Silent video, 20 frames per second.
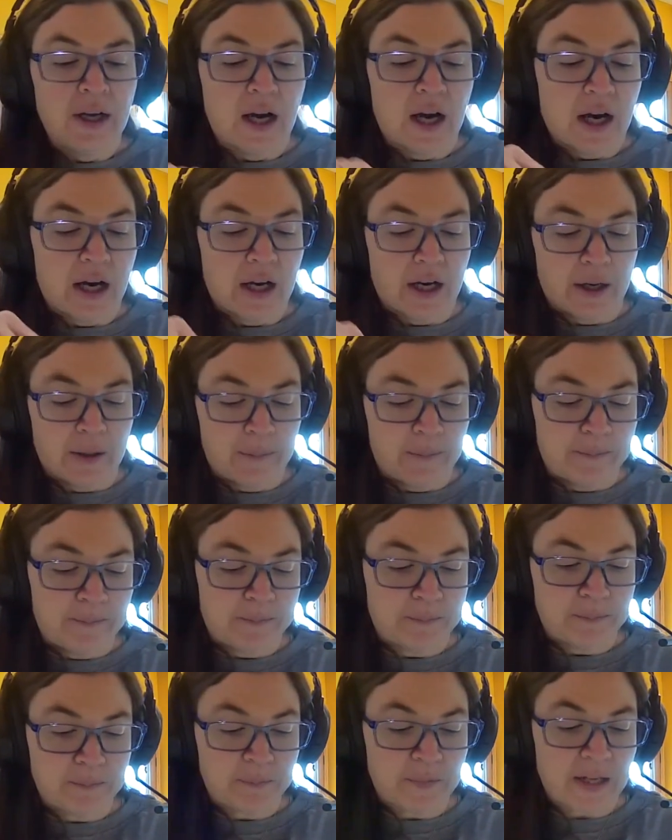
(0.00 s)

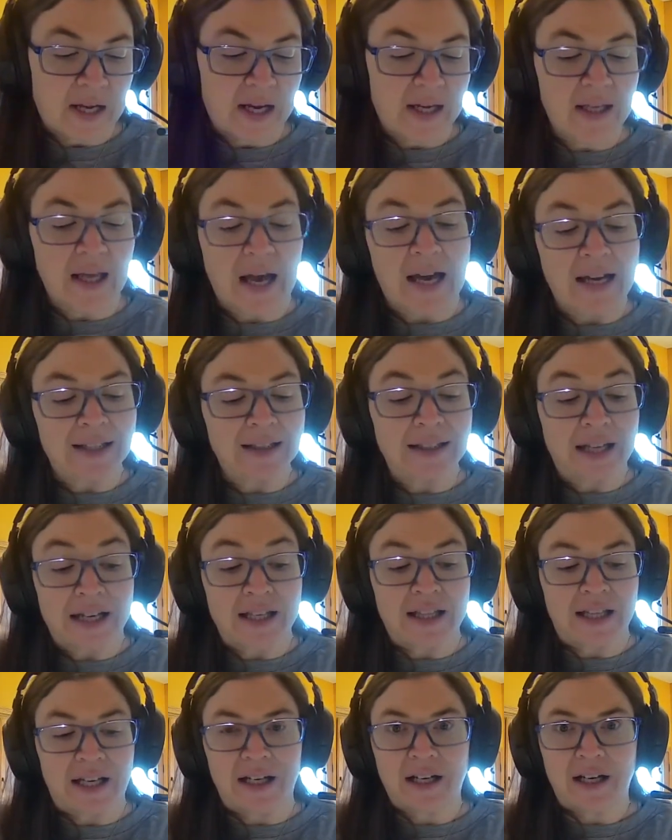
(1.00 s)
I
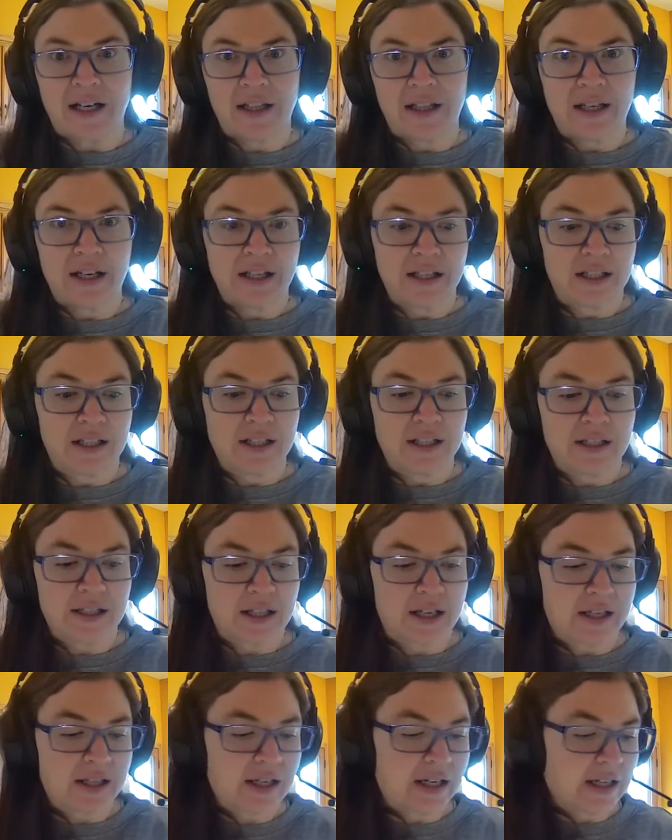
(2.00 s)
like that. I like that it's
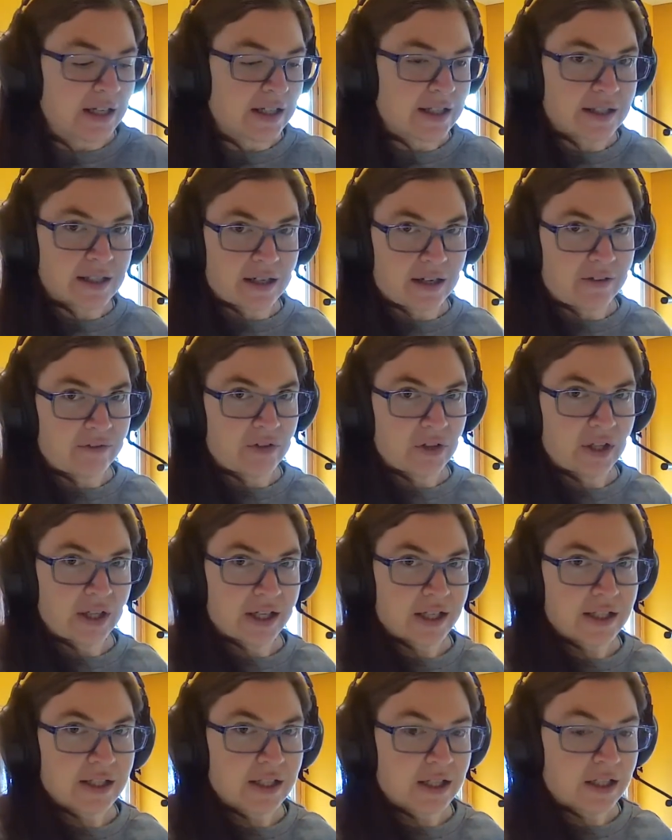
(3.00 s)
like that because then I feel
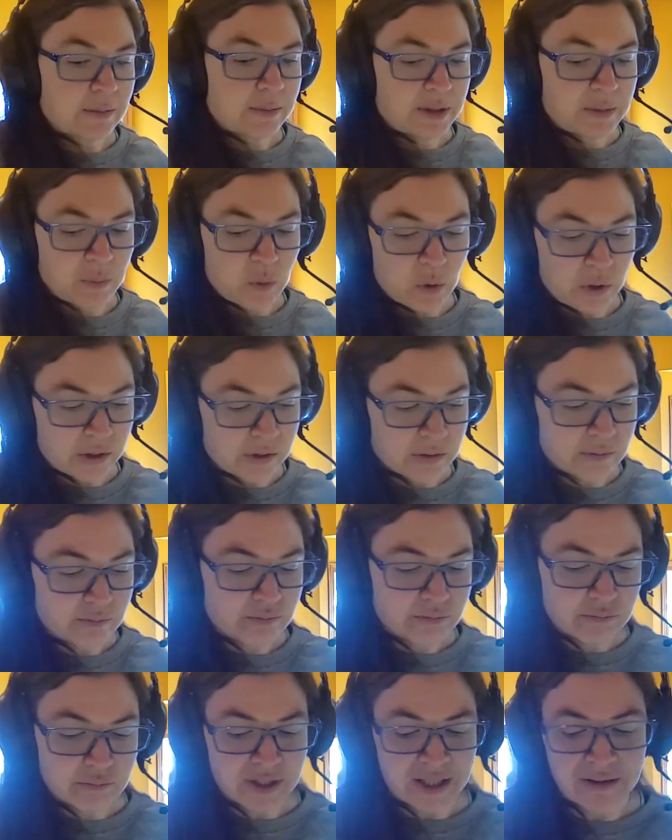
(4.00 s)
like it's going to be more,
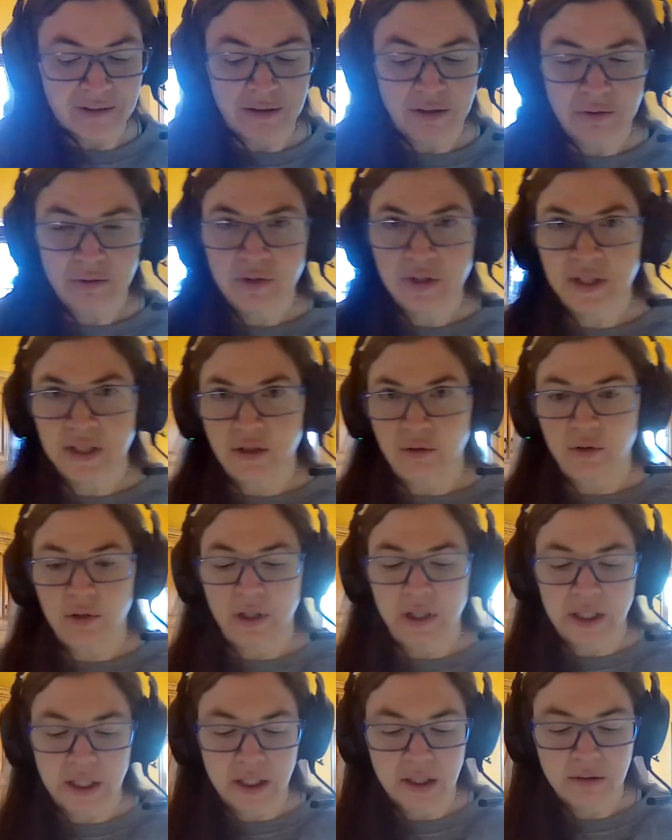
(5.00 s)
I don't know,
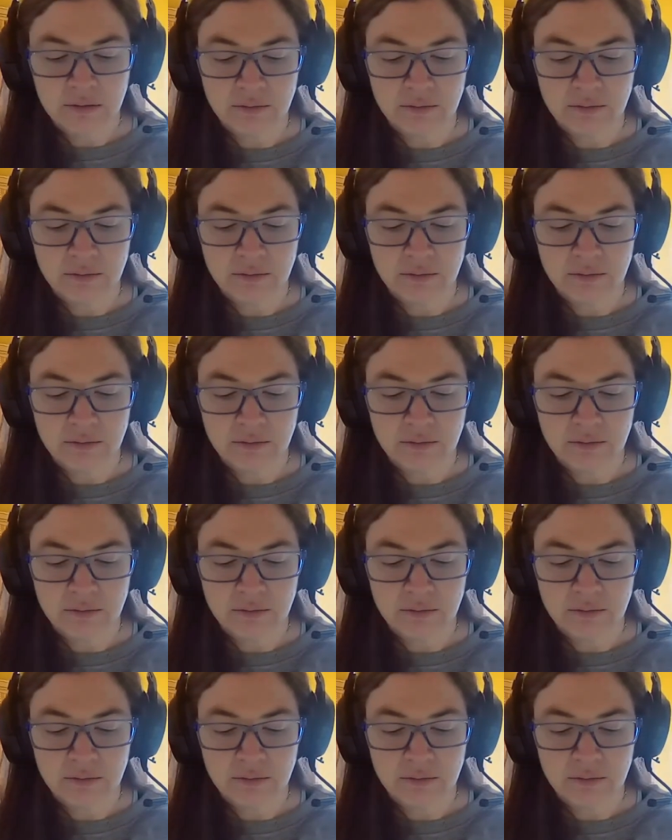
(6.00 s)
cereally.